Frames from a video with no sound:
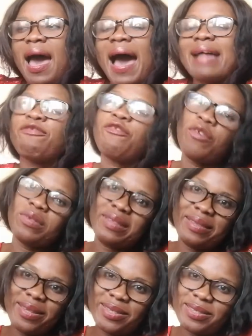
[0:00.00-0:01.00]
and
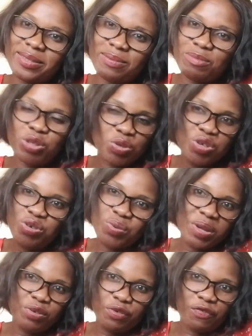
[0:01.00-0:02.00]
fondness between you
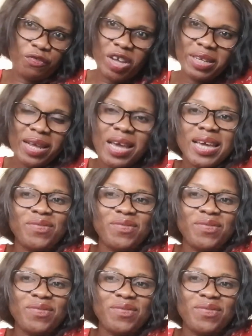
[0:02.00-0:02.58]
and your friend.